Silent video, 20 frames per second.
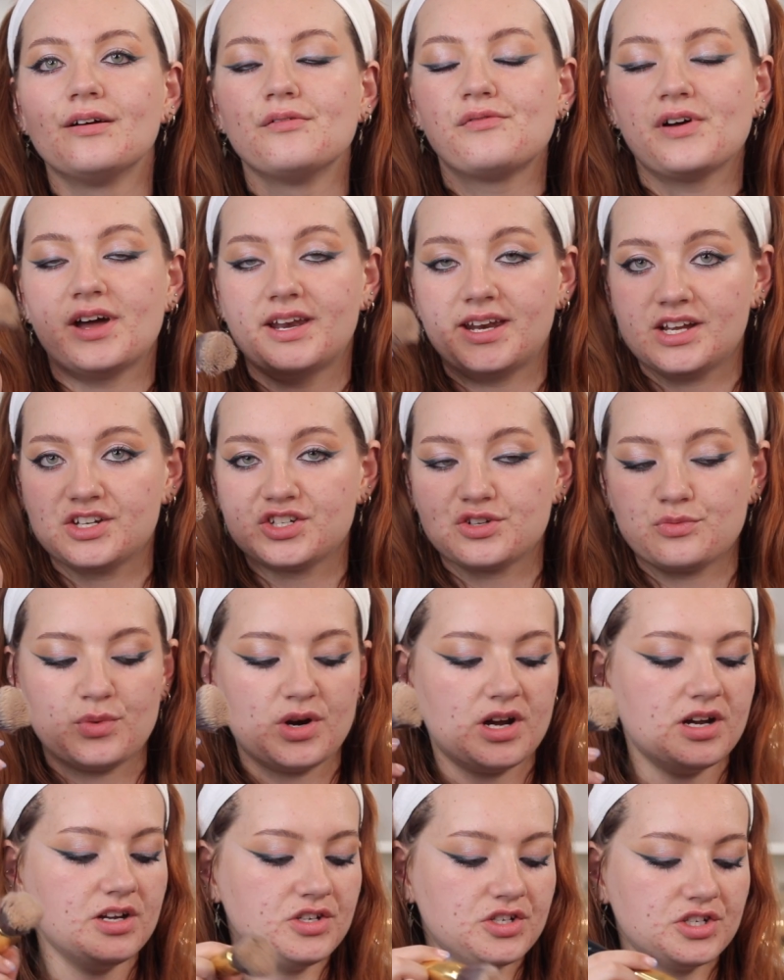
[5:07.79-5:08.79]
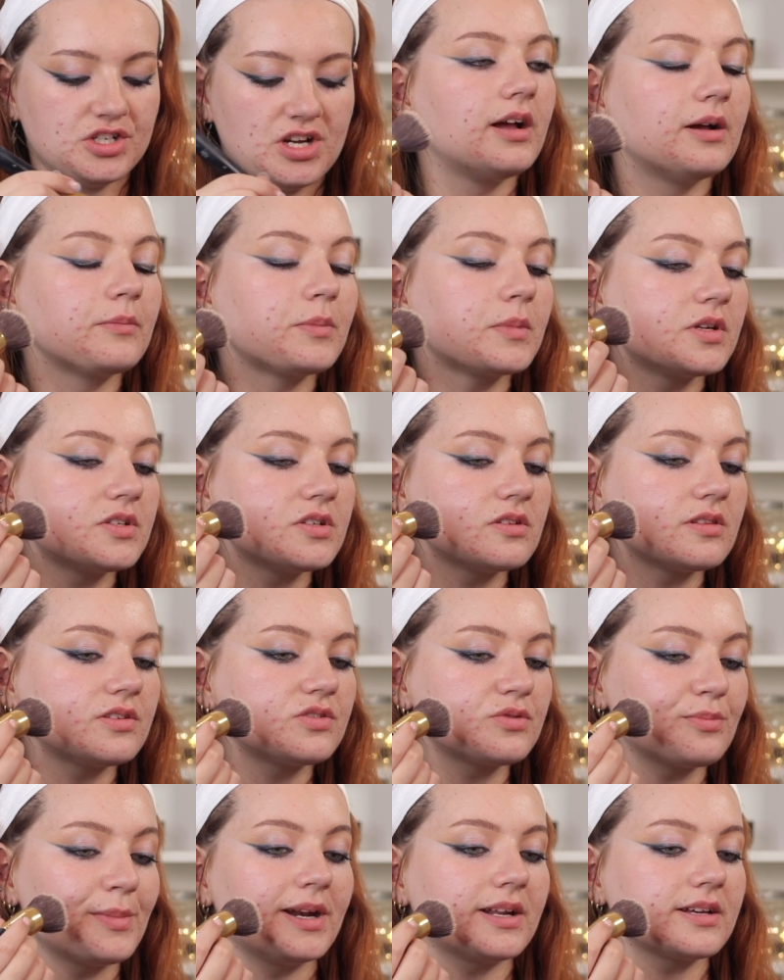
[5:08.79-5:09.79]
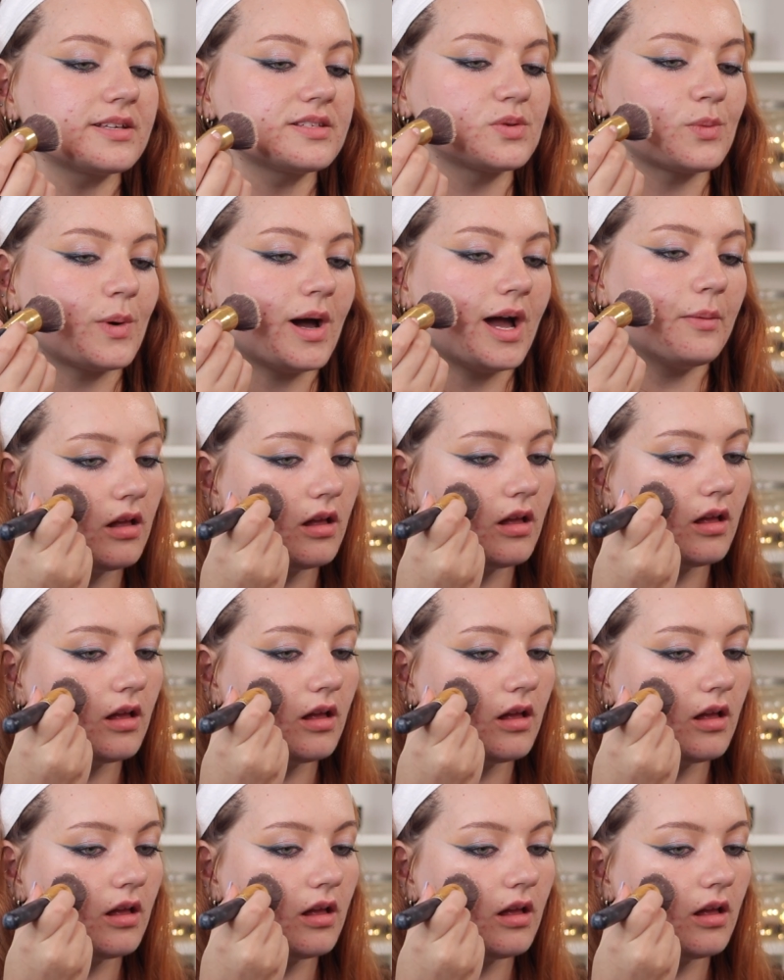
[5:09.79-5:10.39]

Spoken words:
foundation brush. I'm going to do the dramatic swipe.